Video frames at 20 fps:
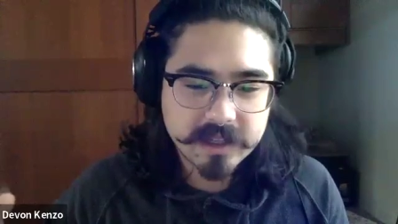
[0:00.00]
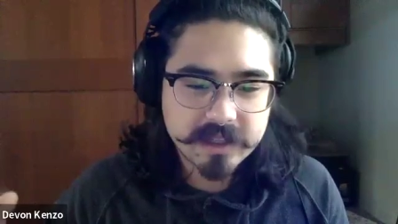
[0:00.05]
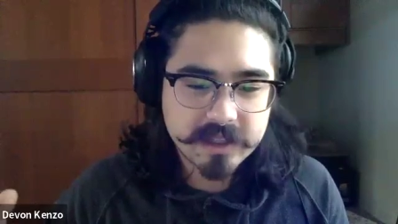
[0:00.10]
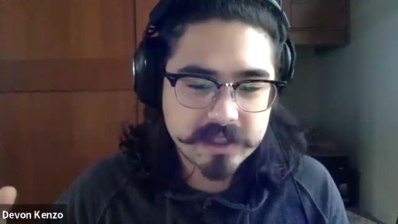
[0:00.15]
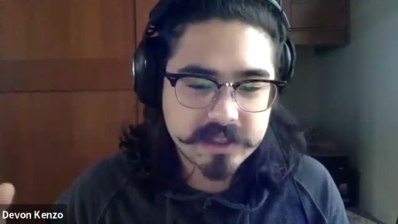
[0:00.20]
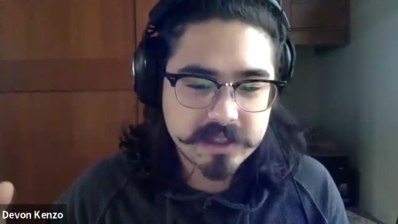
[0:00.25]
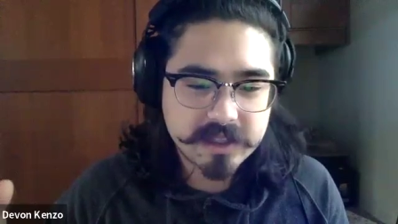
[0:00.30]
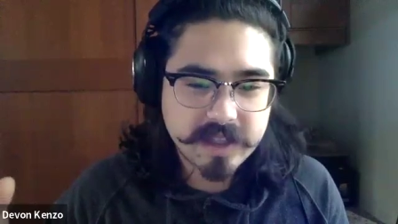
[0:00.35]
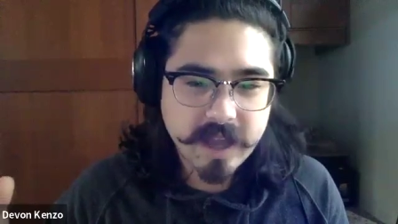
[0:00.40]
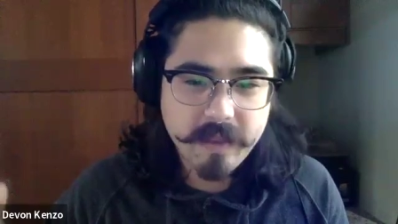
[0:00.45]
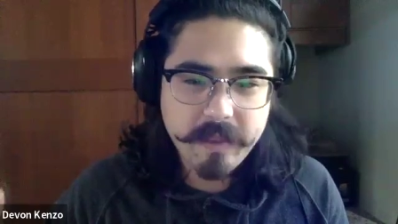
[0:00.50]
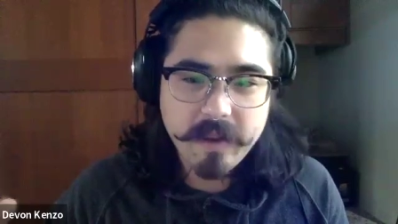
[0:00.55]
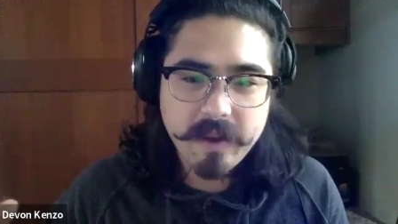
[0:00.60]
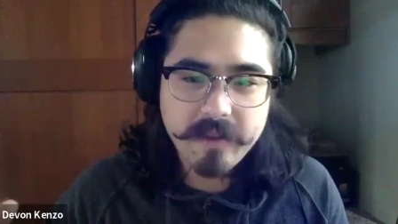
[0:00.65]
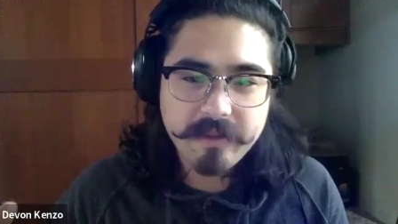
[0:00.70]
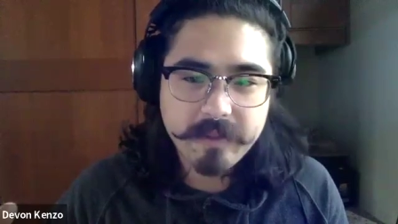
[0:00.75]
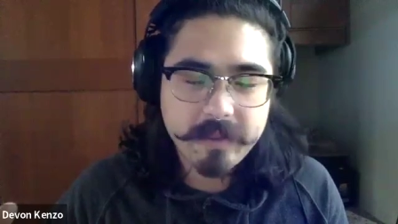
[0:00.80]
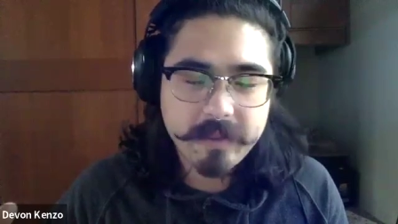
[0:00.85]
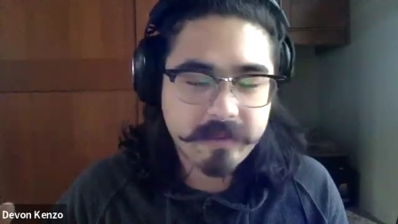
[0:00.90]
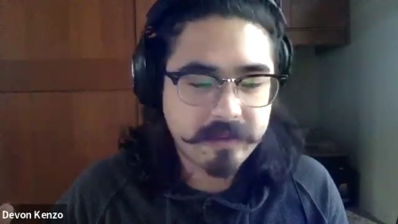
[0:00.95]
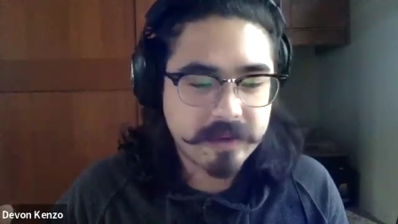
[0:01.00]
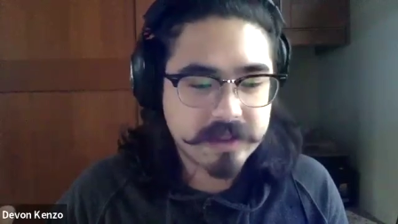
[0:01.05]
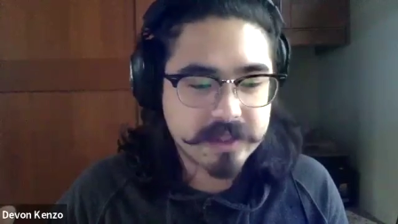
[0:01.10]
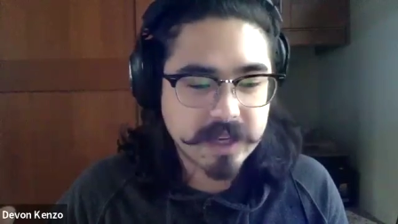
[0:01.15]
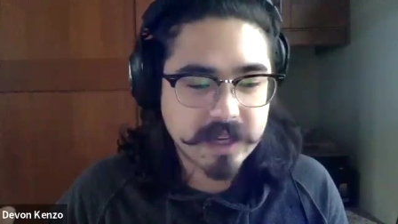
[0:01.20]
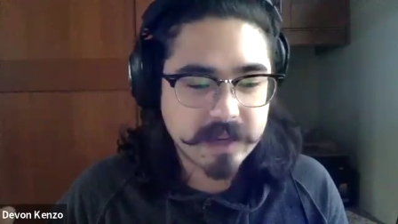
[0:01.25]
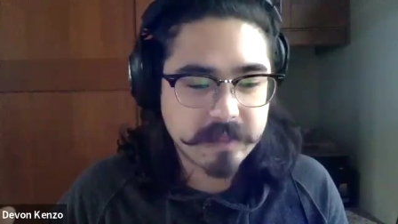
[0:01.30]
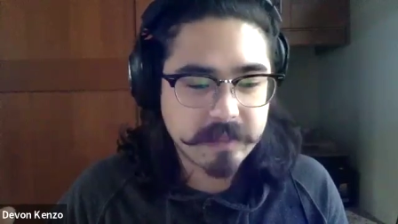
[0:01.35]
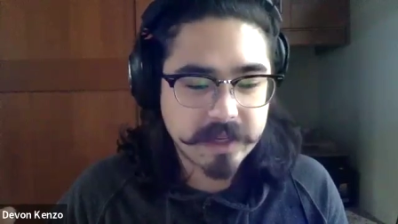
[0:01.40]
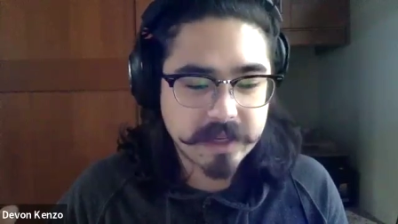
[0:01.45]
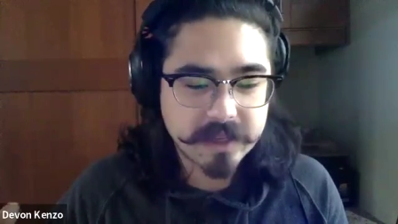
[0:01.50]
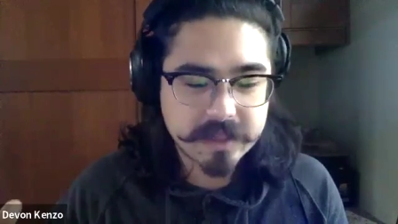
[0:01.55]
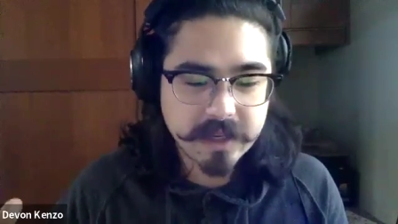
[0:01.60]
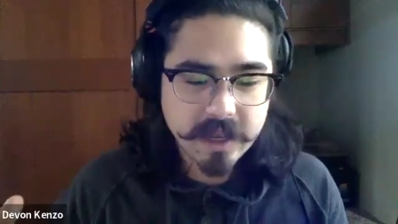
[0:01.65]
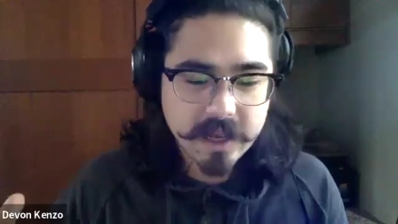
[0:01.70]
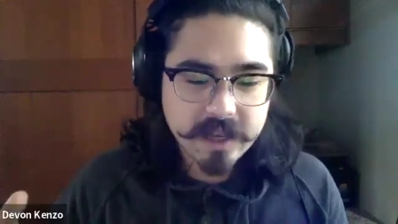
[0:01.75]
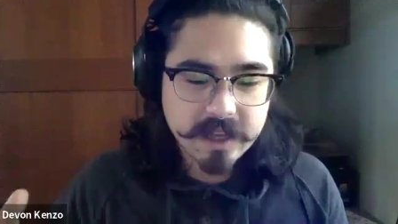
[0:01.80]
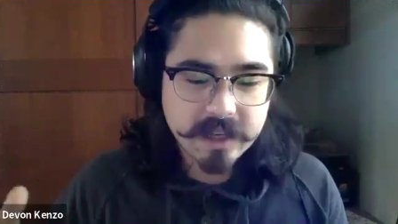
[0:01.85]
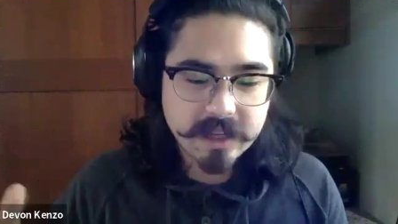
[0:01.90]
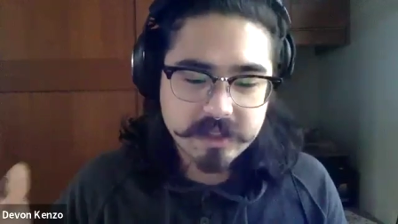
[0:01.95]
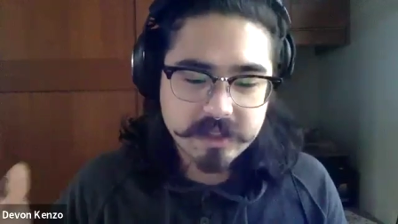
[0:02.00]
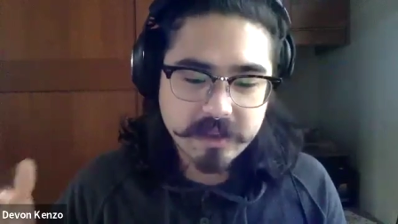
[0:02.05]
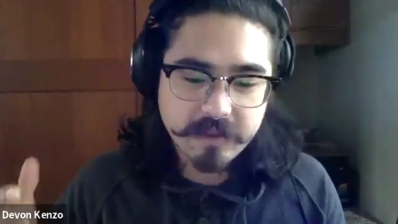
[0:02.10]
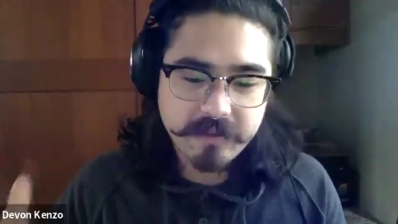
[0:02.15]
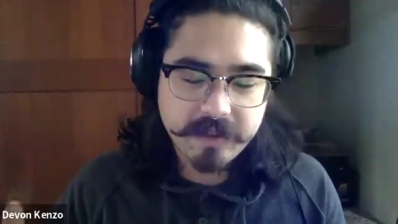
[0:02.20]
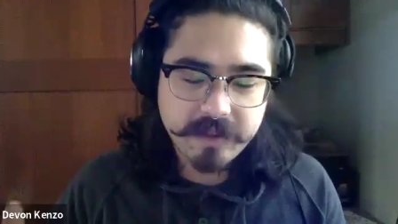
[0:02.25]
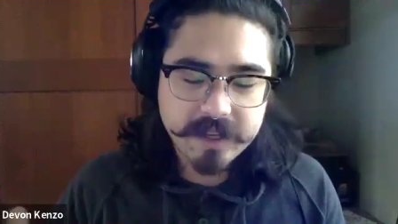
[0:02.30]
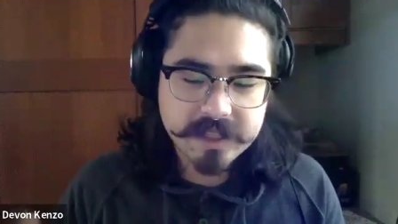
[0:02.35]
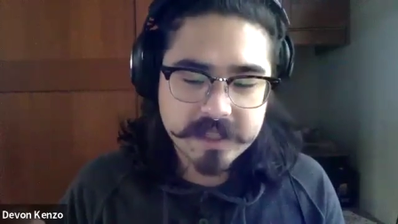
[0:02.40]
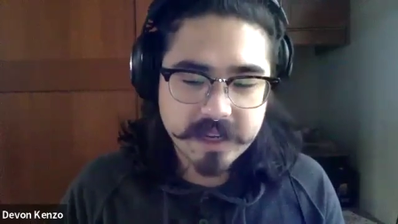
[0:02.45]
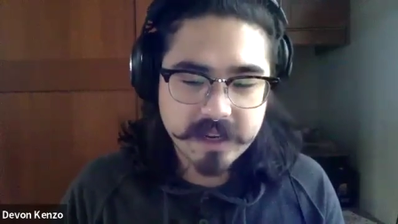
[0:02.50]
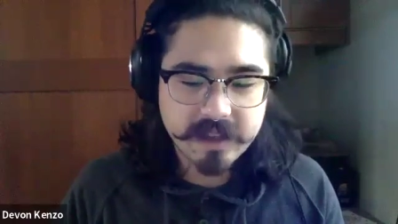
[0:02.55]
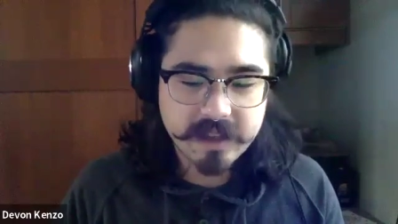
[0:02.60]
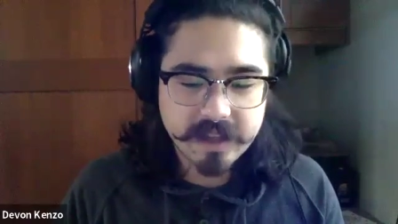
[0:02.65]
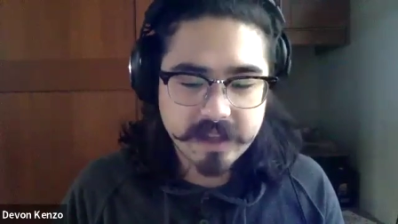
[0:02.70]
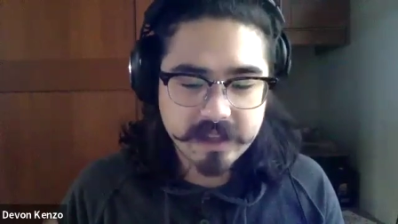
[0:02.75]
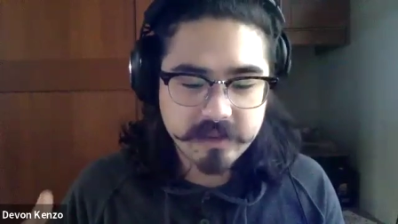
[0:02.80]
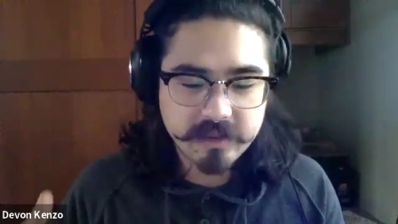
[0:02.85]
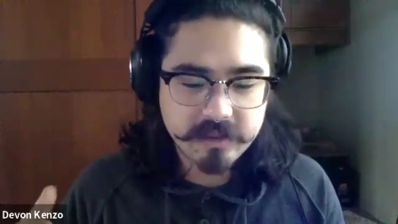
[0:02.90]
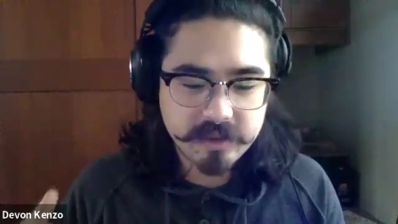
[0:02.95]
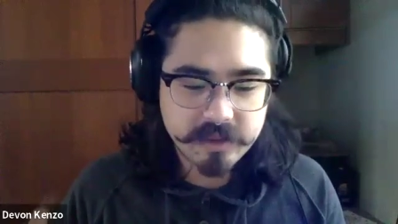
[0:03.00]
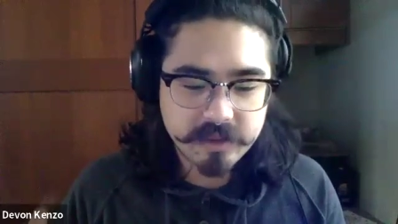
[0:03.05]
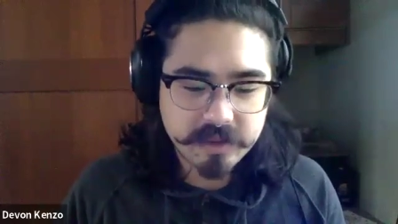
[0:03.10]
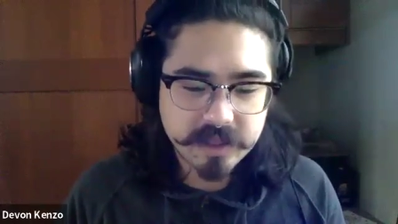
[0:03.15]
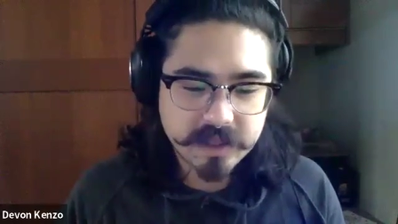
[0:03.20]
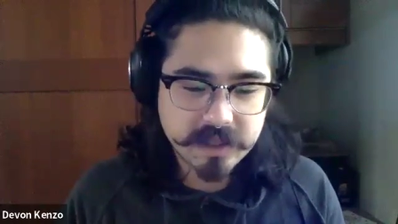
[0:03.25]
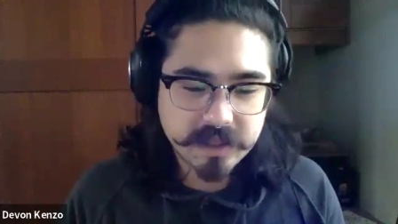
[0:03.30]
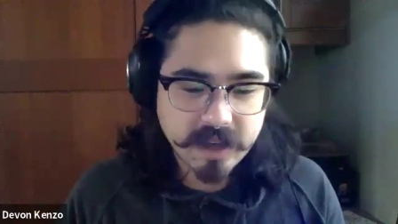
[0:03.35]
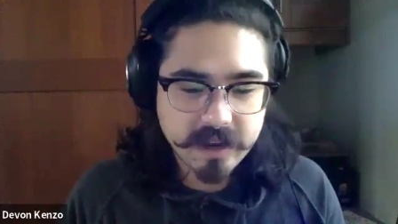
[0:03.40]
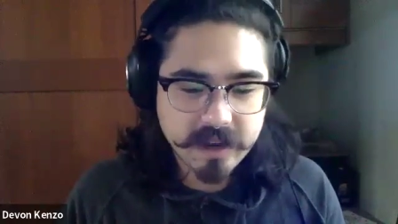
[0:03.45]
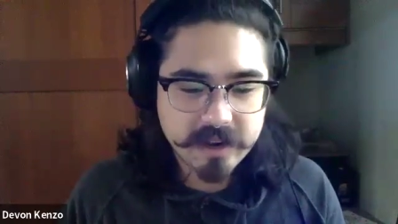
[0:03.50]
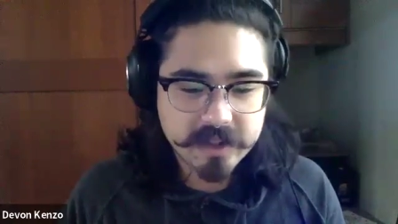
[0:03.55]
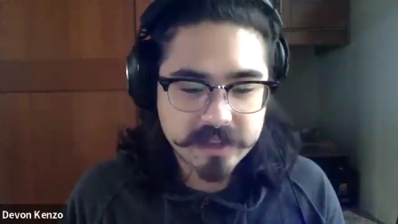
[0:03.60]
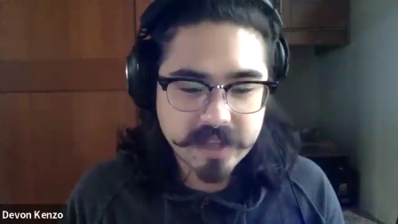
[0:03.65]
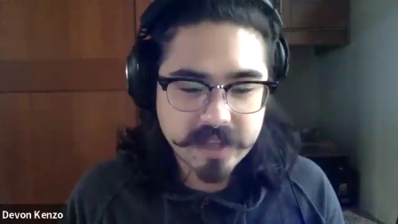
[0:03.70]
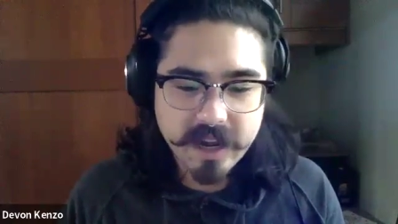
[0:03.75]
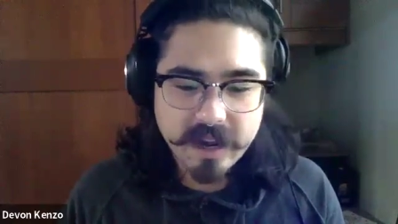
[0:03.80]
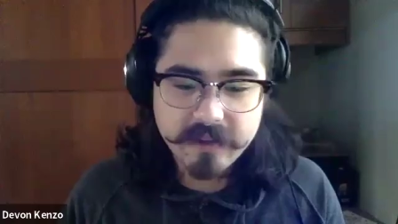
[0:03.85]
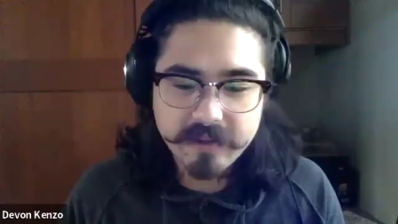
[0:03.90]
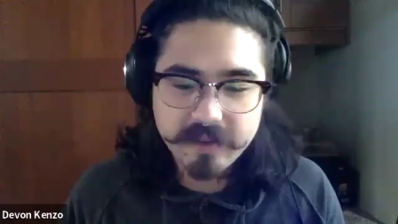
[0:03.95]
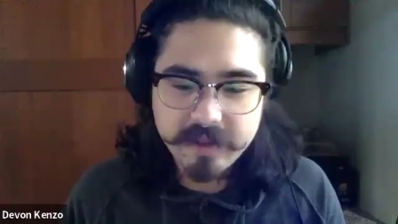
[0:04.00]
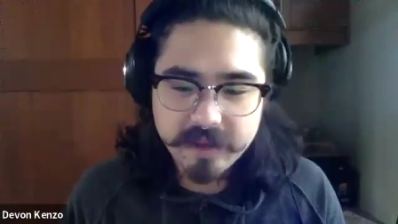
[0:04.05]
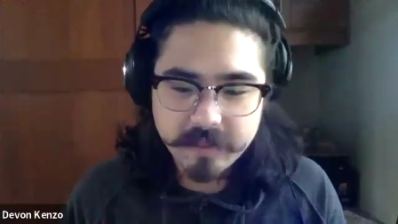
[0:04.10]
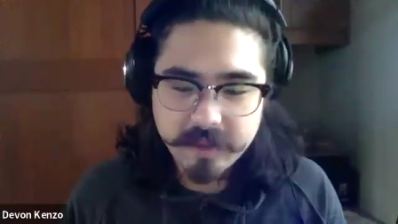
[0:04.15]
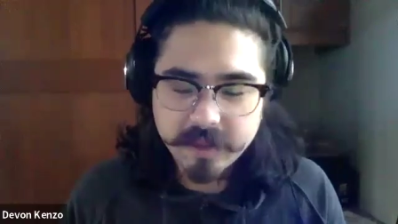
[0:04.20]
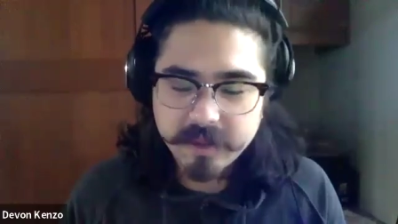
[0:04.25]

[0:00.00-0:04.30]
just step away from them for a second, because you get so fixated that you can understand everything.